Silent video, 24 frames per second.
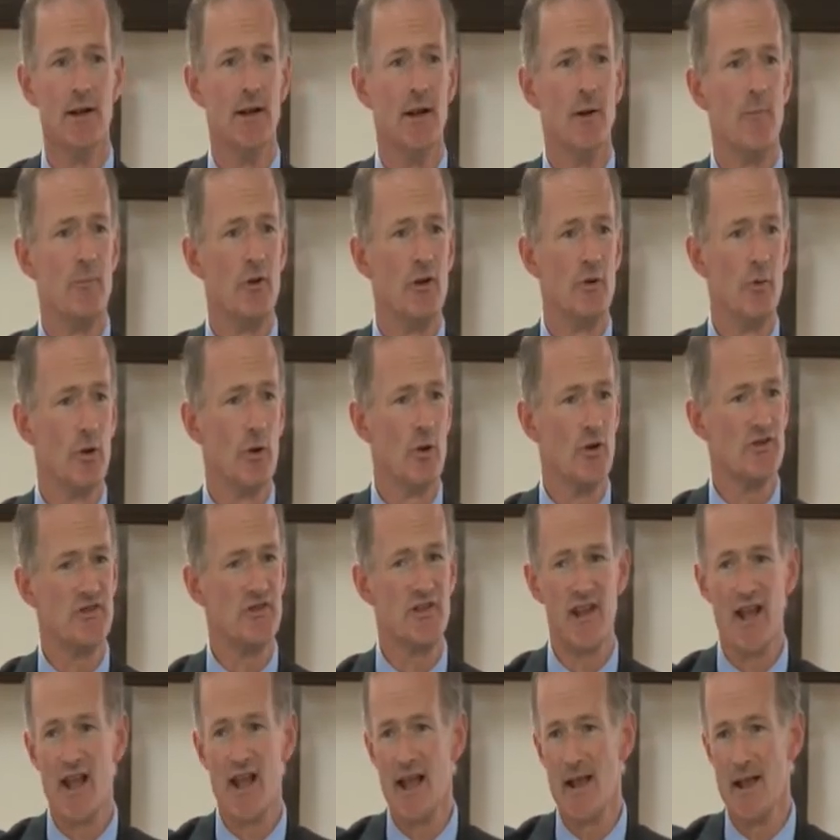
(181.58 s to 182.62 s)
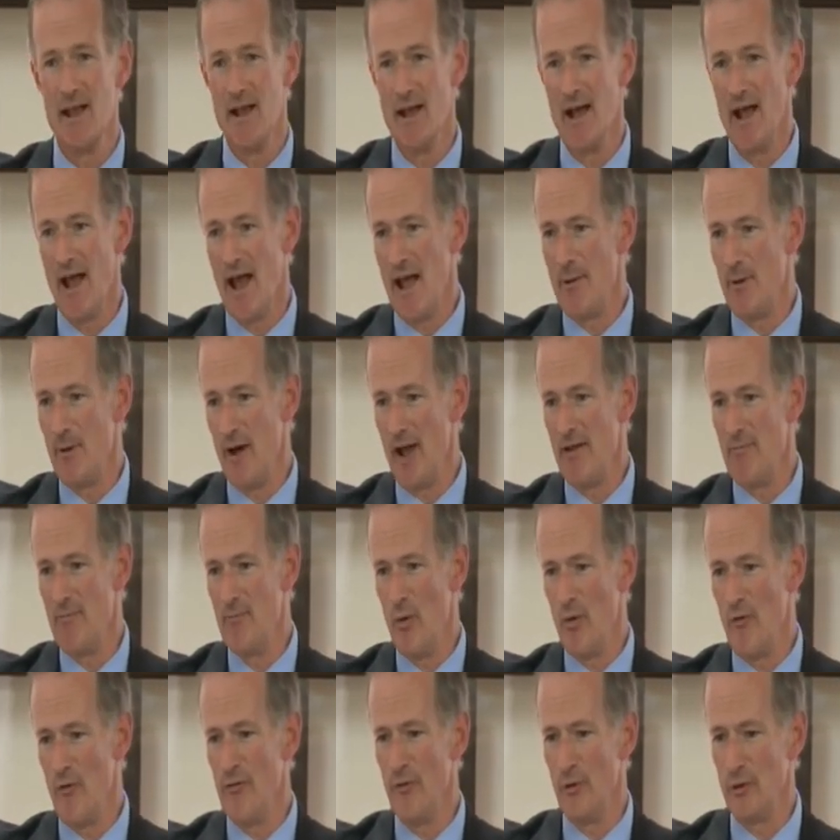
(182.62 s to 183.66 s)
But you will all see a a, a
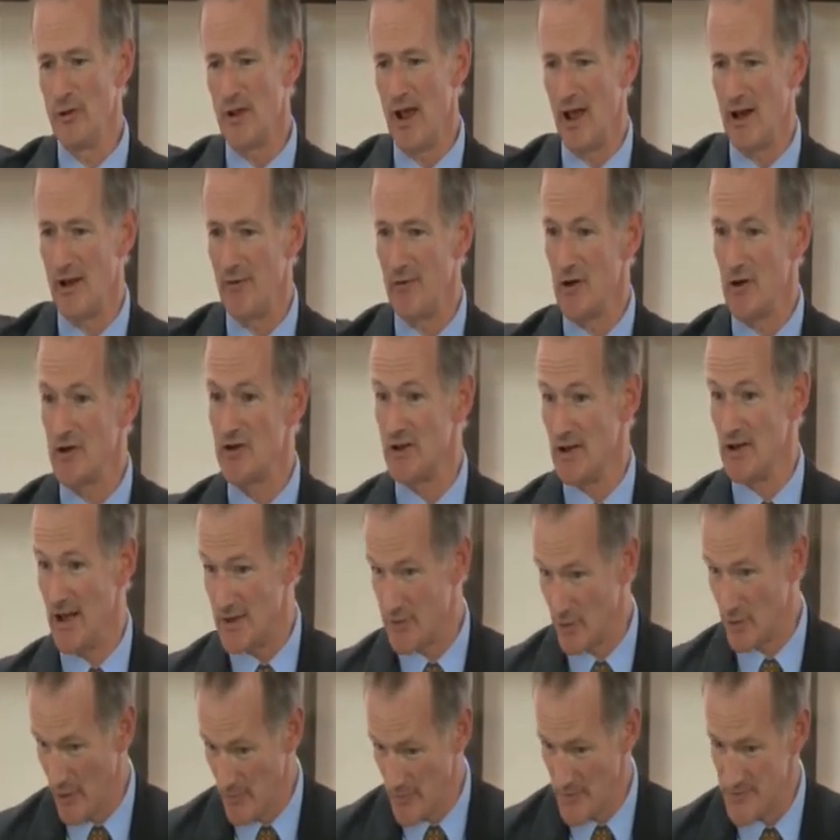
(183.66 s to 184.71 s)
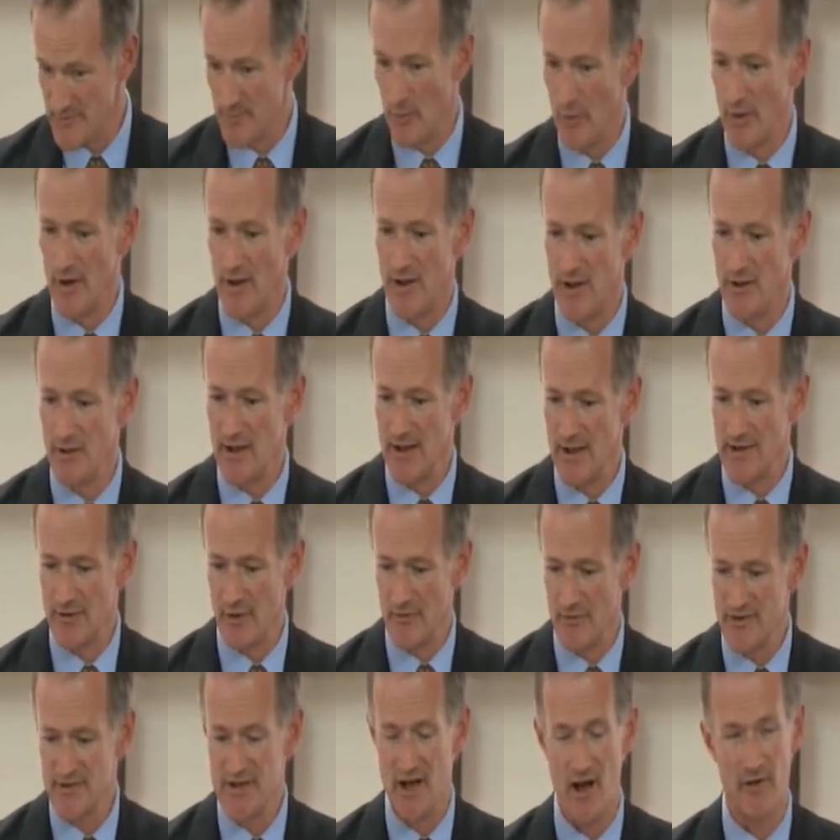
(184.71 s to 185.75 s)
more full-colour version later on this morning, uh, later
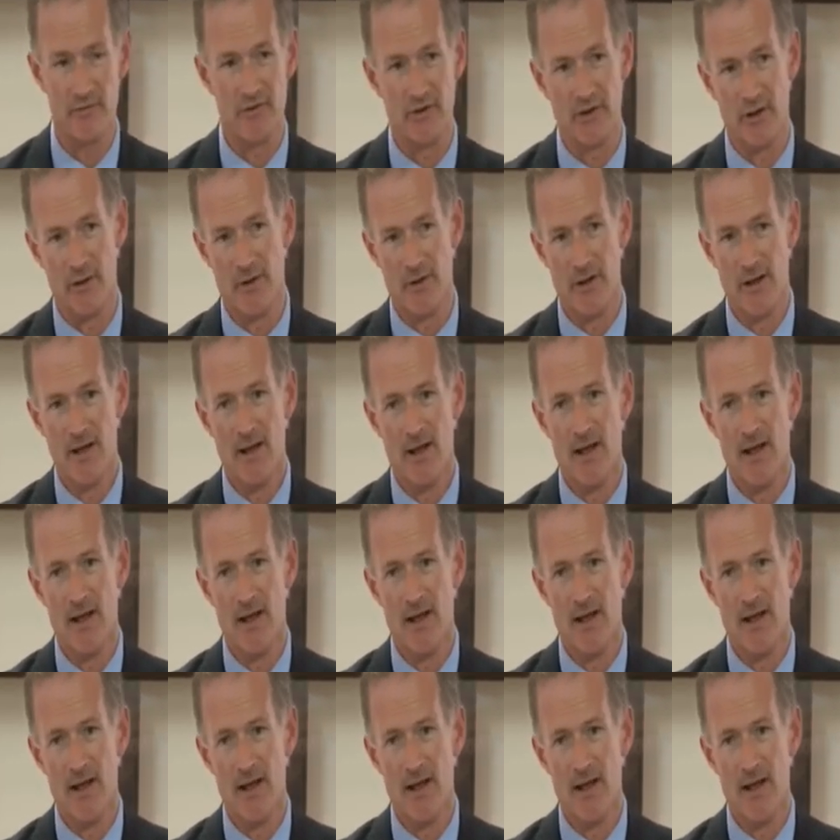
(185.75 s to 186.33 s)
on this afternoon.